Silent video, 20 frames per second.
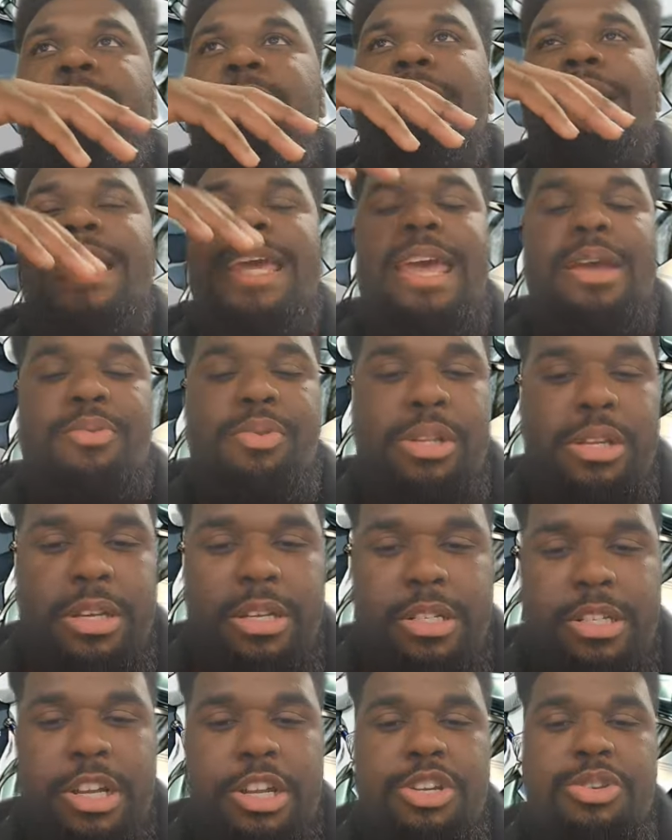But they can't really
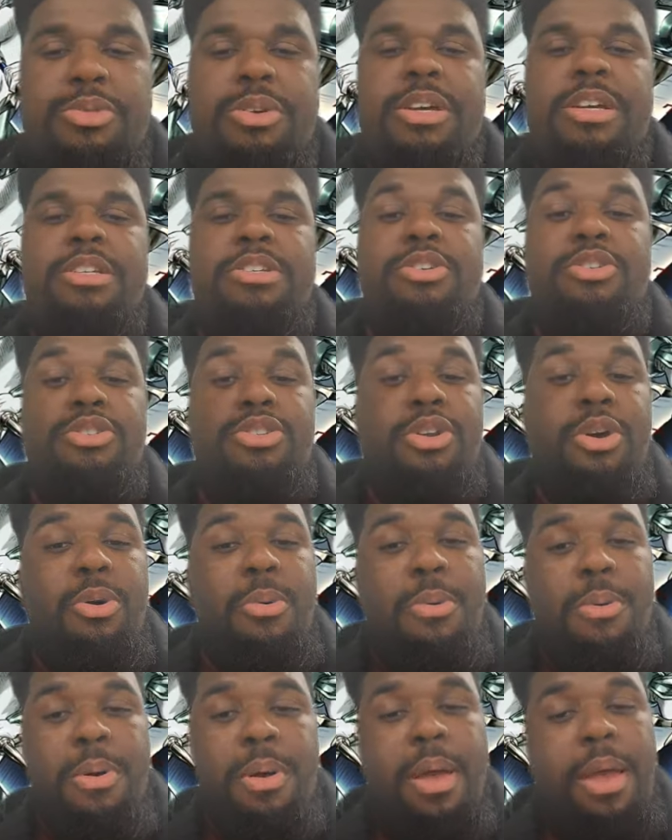continue it because there's
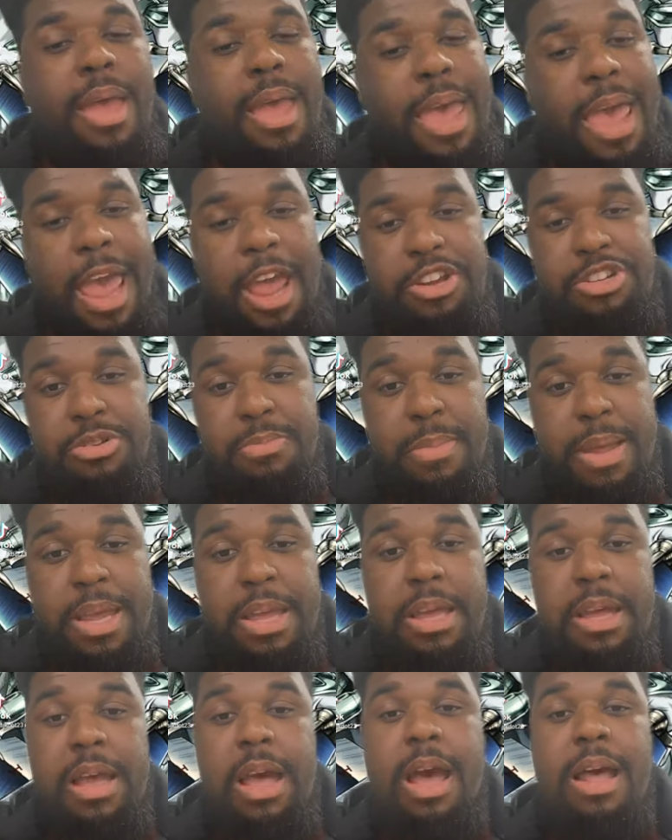no extra
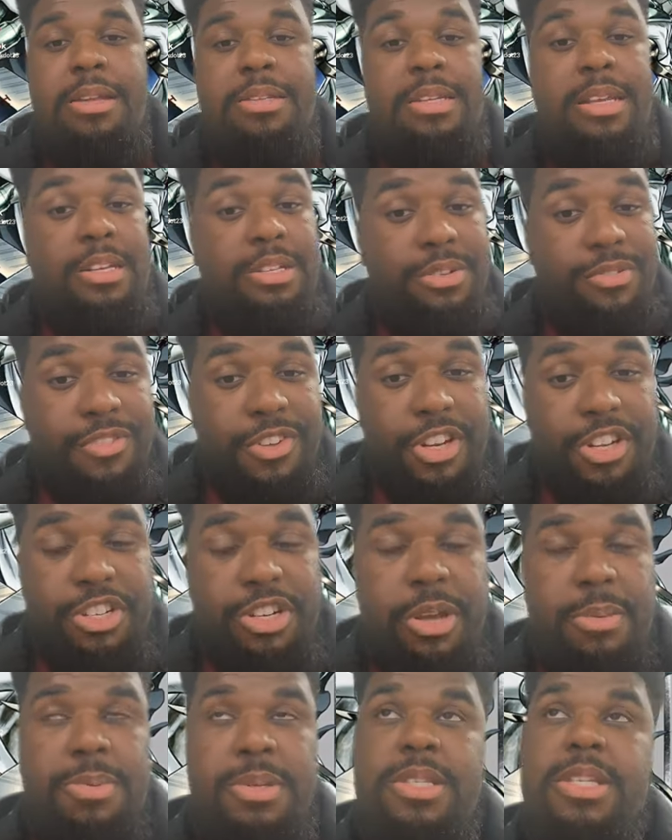manga content to
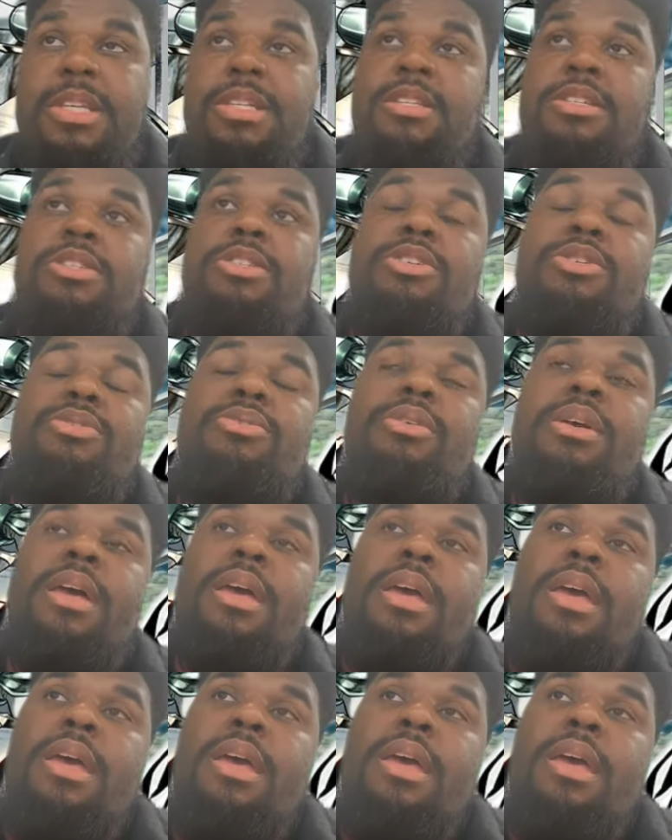finish up in season two.